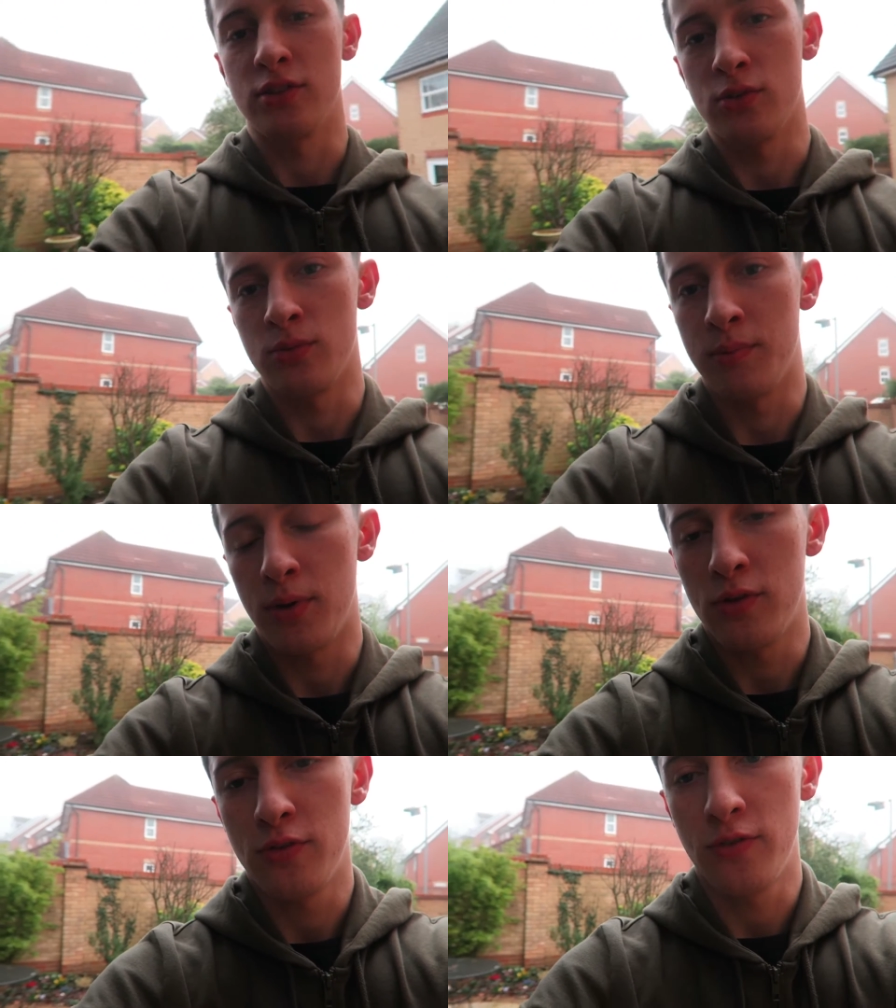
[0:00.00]
is because we're
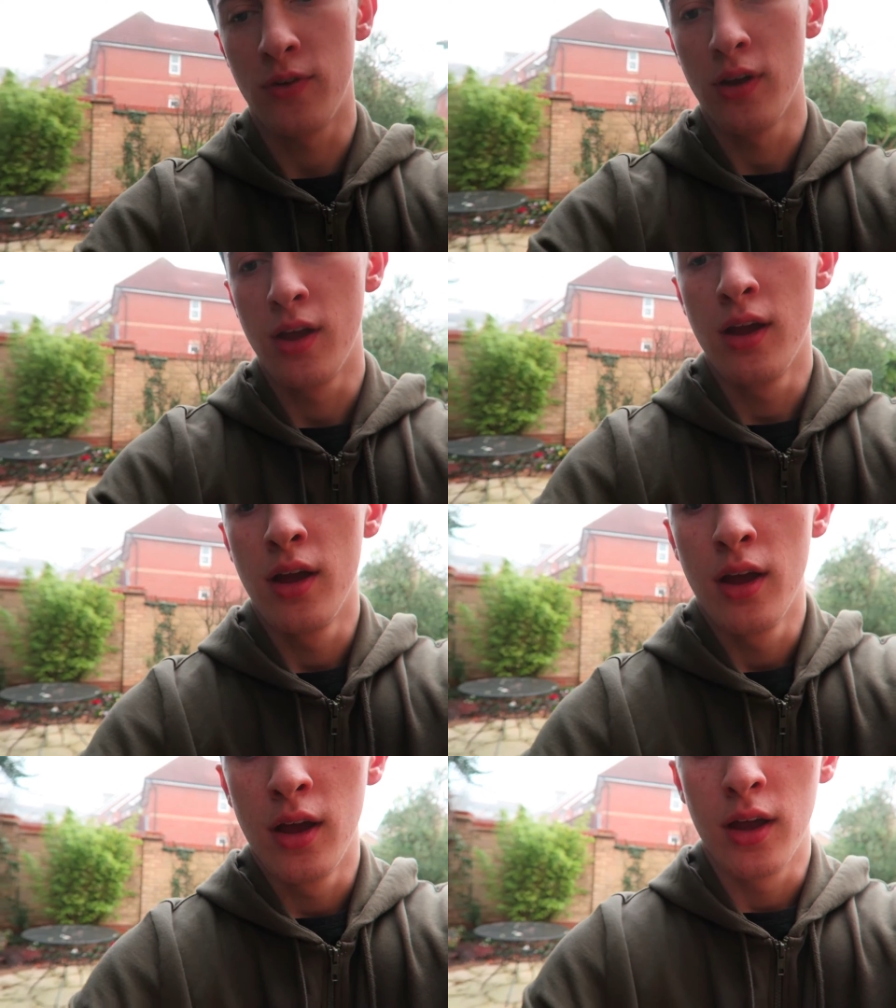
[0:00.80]
both
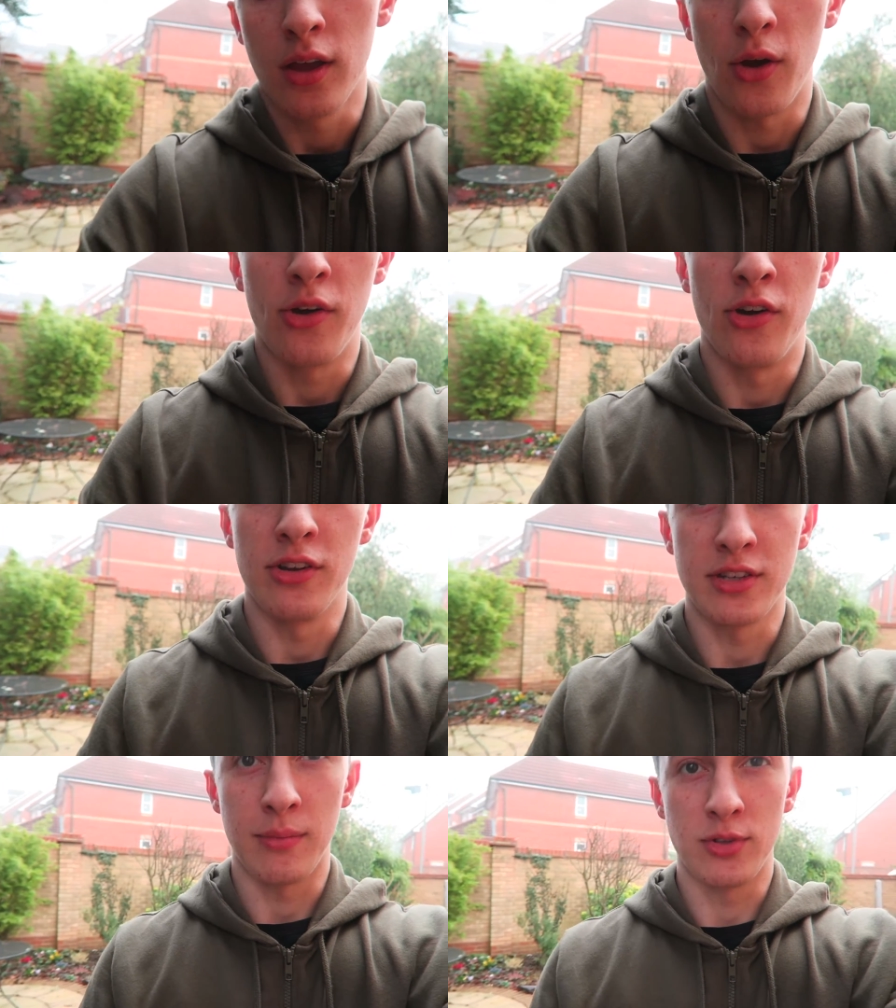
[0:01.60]
going there at the
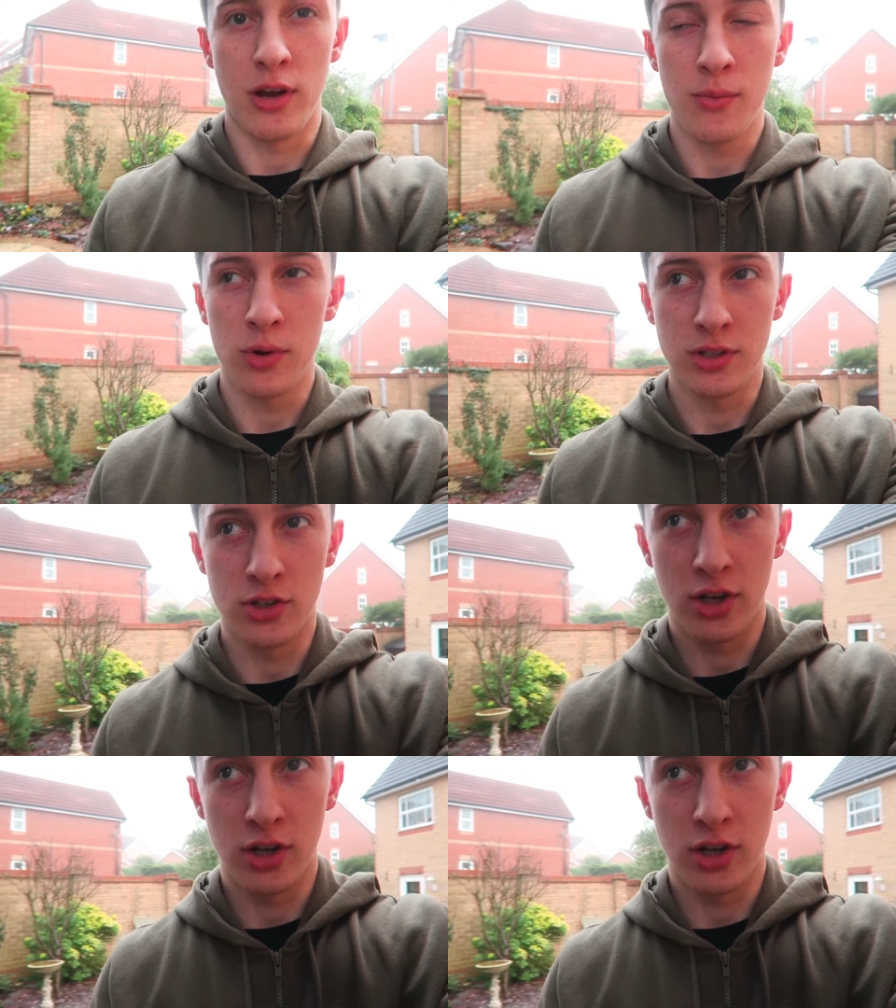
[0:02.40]
same time, wanting to